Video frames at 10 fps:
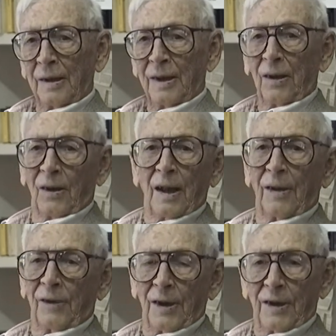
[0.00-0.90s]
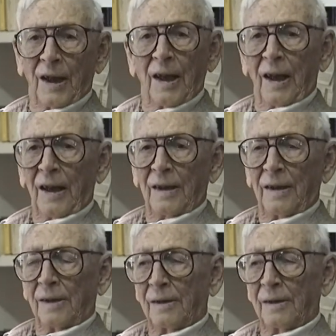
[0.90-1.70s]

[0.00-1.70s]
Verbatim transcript: You know, mm -hmm. a lot of it died. Mm -hmm.